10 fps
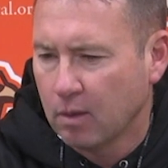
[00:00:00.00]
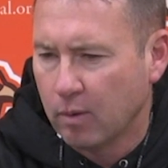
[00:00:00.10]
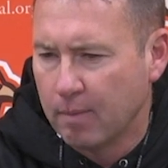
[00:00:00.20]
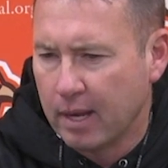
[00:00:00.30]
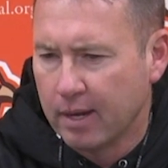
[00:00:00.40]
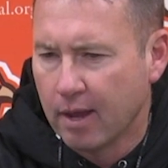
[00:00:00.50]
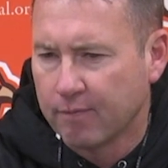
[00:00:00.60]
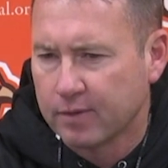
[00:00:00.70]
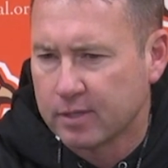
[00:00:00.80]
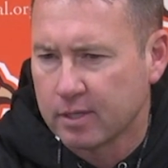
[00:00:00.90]
we made an
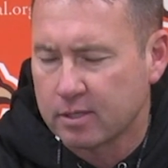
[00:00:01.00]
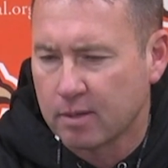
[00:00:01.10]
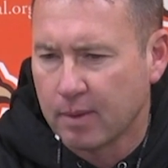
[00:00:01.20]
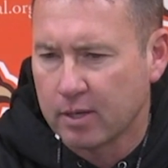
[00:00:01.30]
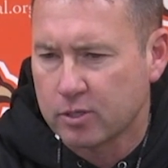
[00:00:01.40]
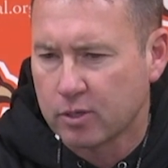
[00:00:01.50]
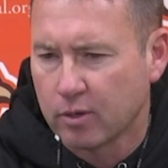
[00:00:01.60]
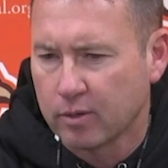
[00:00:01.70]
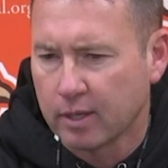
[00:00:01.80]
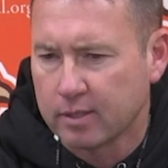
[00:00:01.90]
emphasis to make
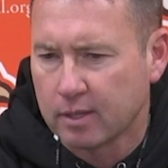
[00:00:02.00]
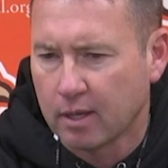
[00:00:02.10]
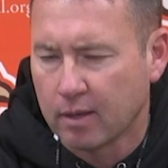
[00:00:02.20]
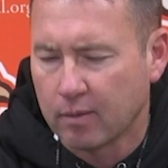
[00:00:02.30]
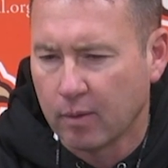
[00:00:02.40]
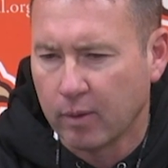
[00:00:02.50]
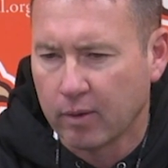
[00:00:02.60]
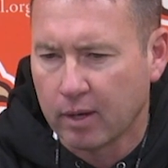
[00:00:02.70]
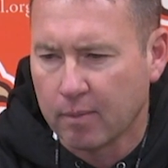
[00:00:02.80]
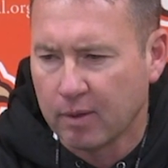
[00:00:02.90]
sure that that we
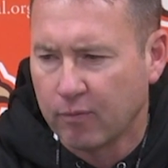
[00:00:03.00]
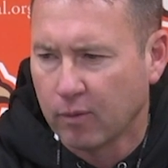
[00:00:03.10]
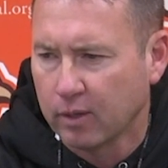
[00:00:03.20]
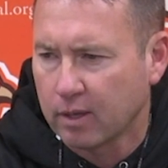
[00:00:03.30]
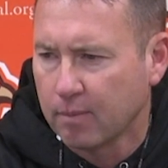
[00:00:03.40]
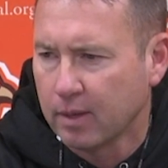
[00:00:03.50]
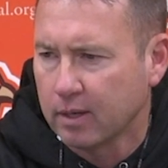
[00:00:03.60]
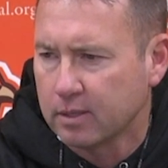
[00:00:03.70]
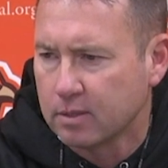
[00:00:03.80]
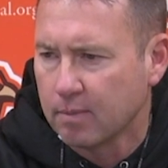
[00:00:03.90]
were going to be fully
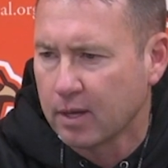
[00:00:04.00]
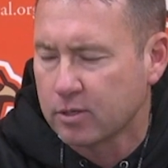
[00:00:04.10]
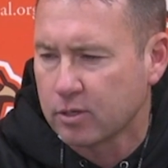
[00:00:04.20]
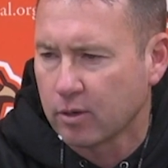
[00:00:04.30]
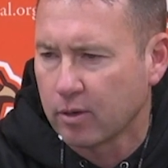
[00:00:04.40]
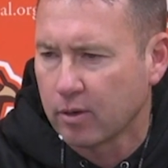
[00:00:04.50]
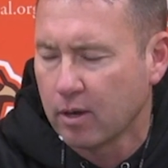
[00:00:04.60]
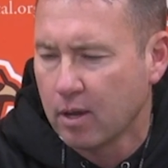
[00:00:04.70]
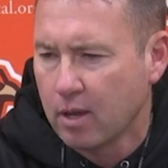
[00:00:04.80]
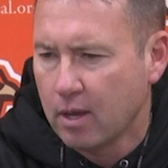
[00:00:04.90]
committed to make sure
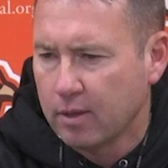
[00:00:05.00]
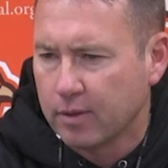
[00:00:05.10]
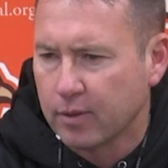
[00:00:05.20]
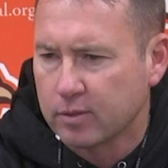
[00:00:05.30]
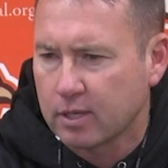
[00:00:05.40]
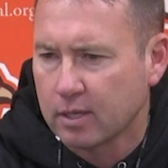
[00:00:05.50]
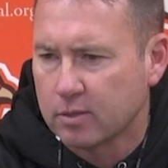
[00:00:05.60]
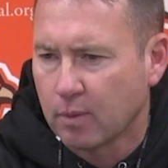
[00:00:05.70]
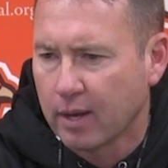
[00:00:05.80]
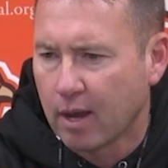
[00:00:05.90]
that those
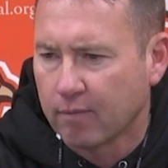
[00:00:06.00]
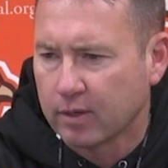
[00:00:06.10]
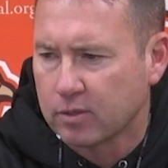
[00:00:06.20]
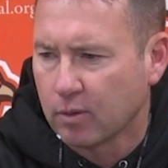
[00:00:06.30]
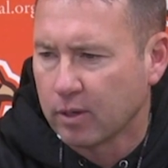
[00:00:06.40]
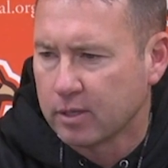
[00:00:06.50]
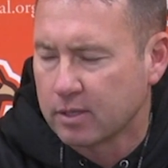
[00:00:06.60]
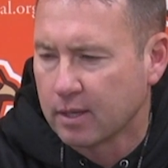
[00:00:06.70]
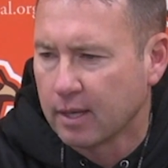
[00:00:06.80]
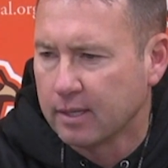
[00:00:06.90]
kids went out
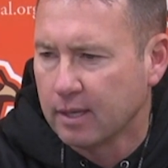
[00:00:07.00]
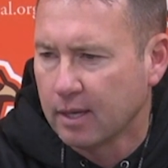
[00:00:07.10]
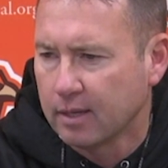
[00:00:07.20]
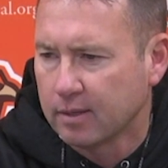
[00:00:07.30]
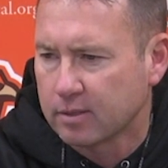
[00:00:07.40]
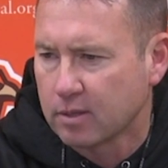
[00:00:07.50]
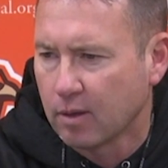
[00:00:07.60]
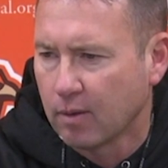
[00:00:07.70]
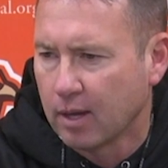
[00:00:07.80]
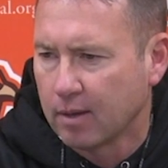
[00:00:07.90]
victorious, and they did.
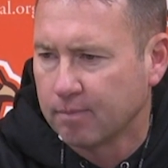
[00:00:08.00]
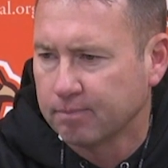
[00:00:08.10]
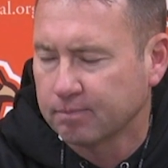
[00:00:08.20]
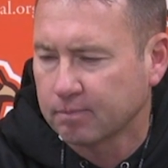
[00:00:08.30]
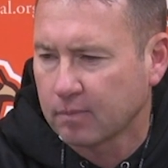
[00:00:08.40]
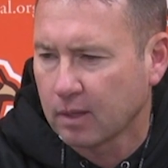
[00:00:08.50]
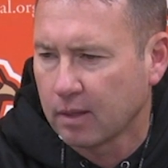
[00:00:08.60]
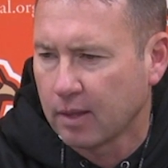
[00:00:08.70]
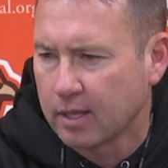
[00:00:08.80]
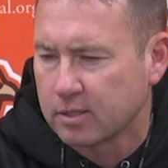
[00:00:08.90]
So.
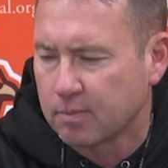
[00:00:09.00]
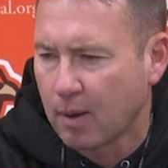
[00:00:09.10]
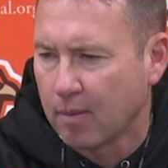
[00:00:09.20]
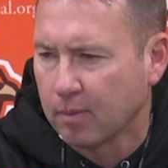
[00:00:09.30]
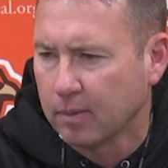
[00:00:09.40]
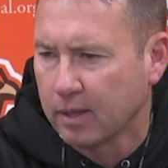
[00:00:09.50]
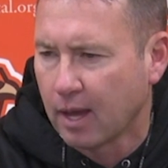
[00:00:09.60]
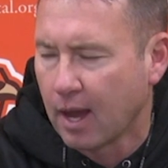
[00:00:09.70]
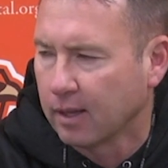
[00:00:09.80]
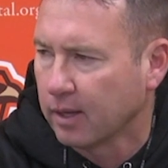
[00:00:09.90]
That's probably the
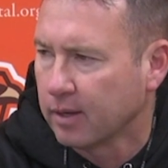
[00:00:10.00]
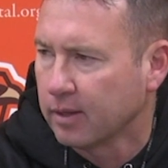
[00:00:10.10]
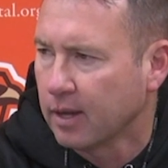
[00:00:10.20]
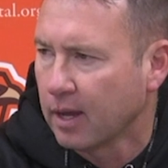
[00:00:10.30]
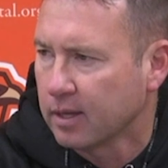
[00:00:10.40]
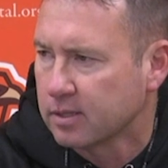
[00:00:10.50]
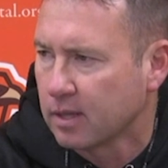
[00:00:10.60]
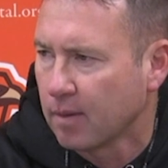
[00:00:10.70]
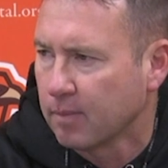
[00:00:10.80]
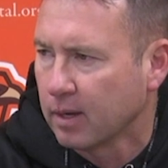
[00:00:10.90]
highlight of the day, is
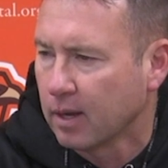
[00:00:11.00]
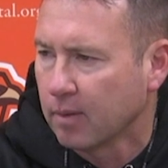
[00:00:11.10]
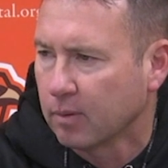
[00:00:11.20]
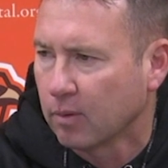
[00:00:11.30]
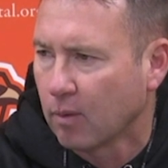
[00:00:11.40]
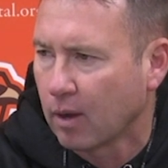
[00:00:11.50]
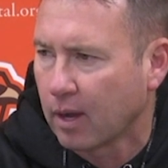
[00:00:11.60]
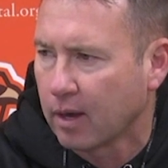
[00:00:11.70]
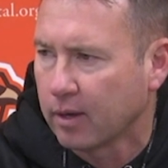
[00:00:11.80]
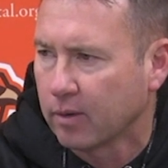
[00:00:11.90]
them being able to walk
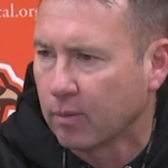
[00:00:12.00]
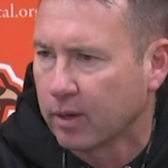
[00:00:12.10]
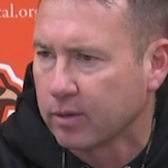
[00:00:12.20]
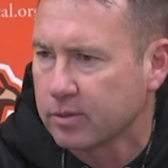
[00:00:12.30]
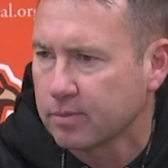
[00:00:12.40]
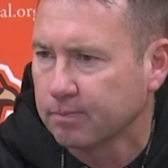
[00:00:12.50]
out of here winners.